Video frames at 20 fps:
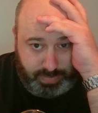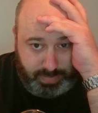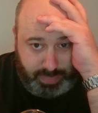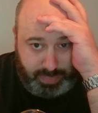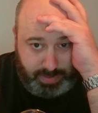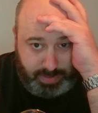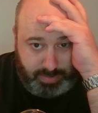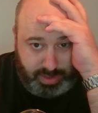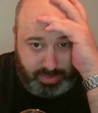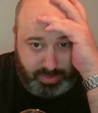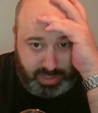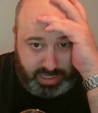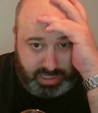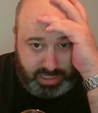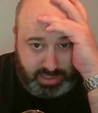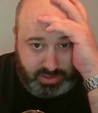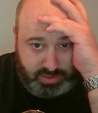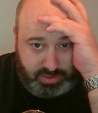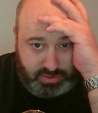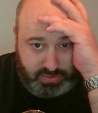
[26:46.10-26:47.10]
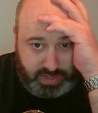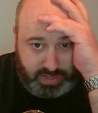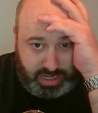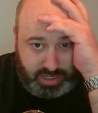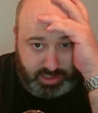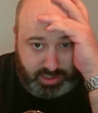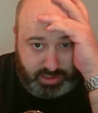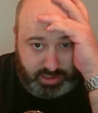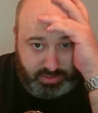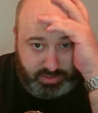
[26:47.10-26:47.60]
Maybe I can try
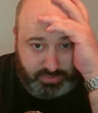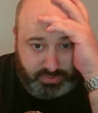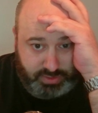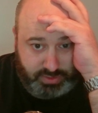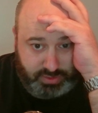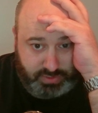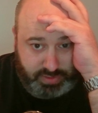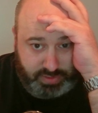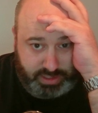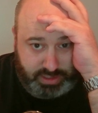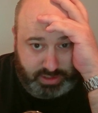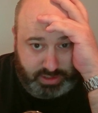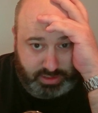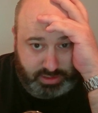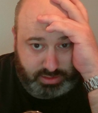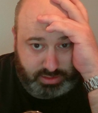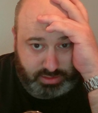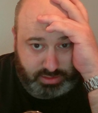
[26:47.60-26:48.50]
and infiltrate.